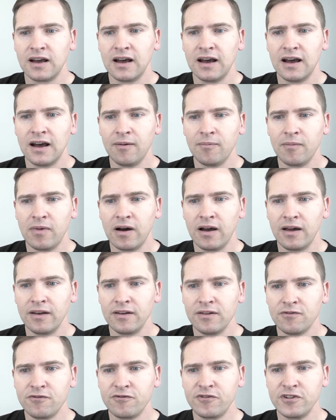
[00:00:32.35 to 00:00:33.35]

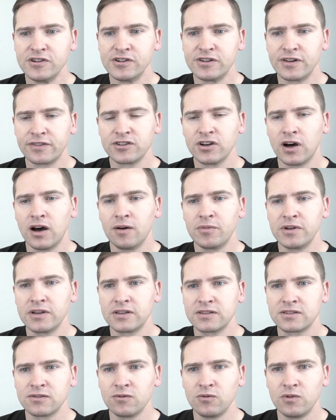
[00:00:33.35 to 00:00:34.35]
and feared
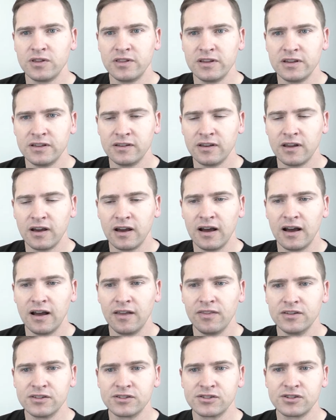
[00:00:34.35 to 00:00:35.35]
topics within
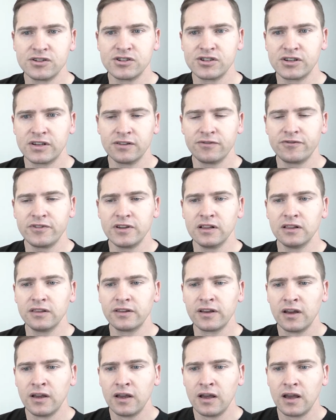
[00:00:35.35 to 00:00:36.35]
the surgical field,